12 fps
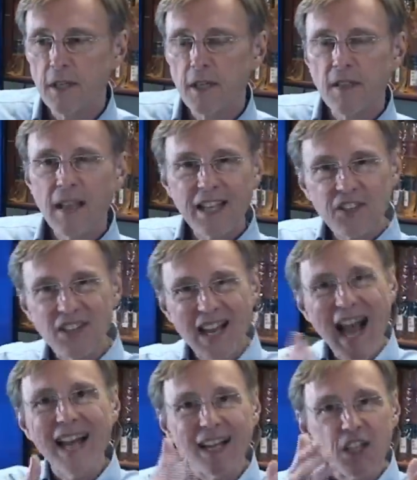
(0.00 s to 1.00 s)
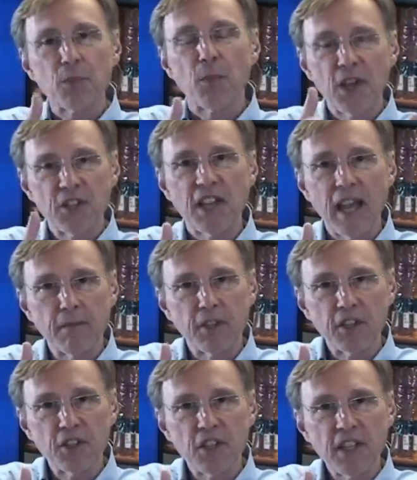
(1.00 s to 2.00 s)
That's not express
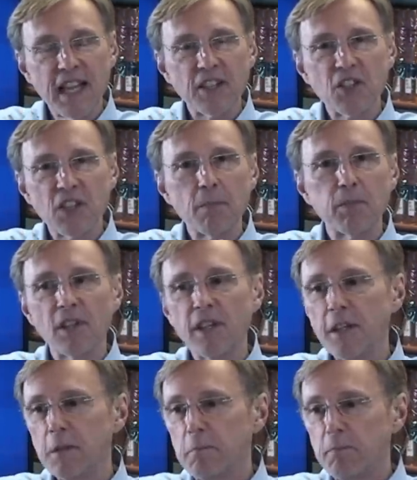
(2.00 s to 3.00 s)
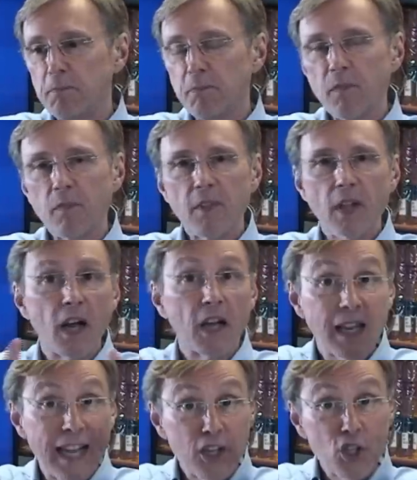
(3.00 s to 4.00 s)
advocacy. That's simply
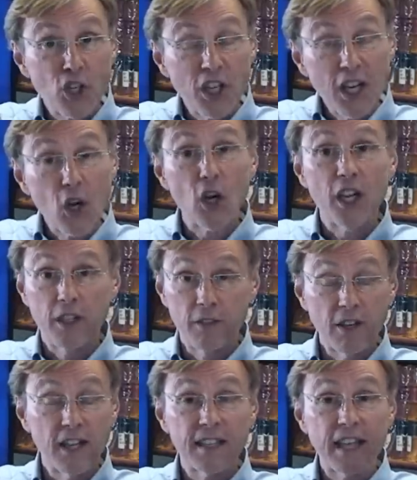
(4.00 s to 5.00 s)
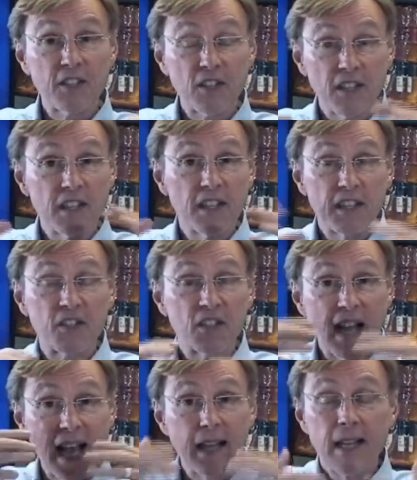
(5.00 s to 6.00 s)
electioneering, right? That's, it's,
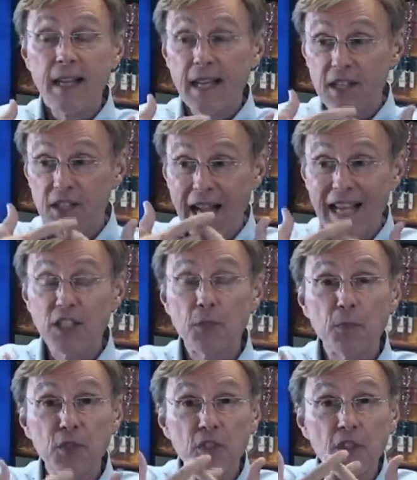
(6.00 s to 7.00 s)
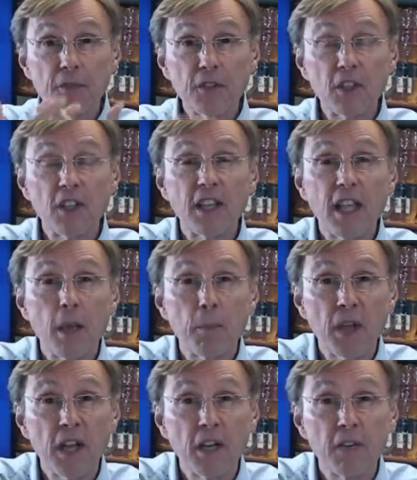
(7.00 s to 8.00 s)
not, it's not specifically
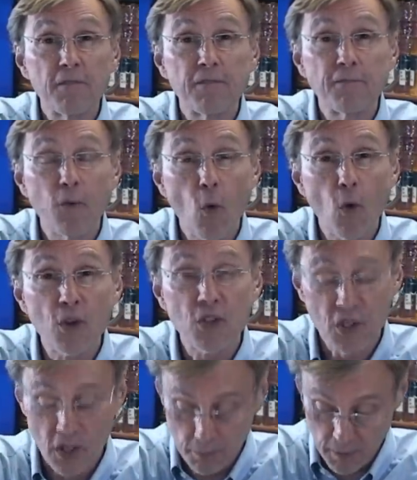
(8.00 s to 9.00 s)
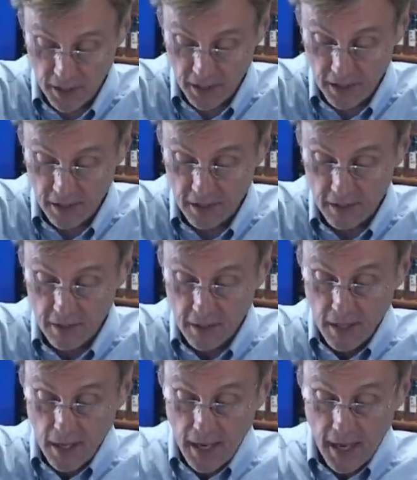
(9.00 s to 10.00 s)
campaigning for somebody.
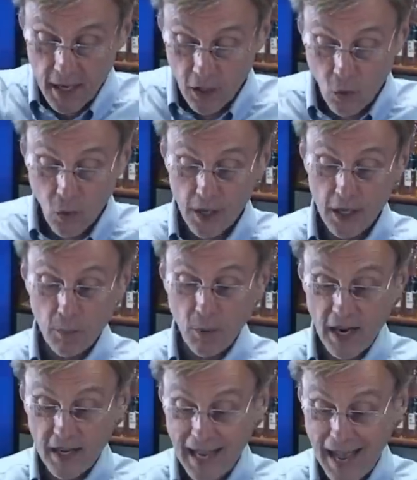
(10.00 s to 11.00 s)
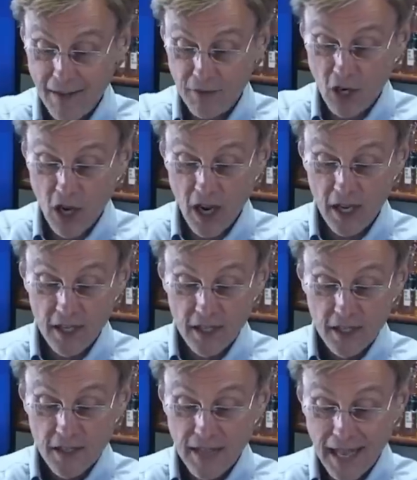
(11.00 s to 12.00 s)
And according to Brett Kavanaugh,
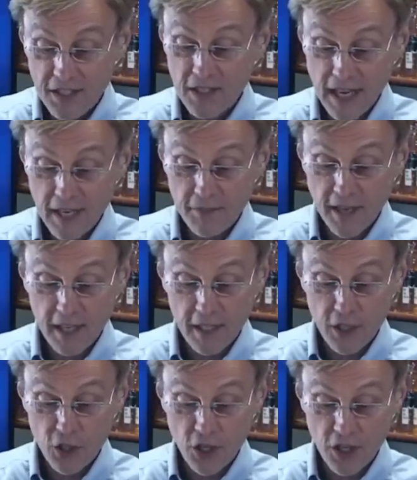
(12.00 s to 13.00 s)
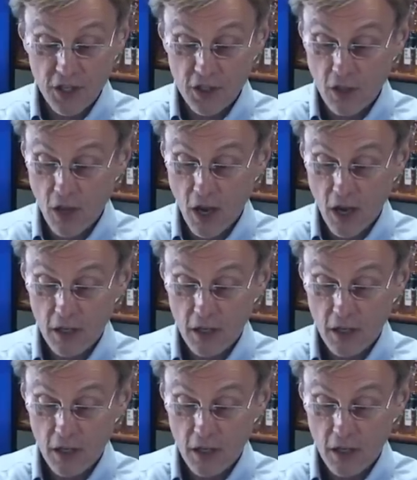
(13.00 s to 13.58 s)
that's not a violation of this law.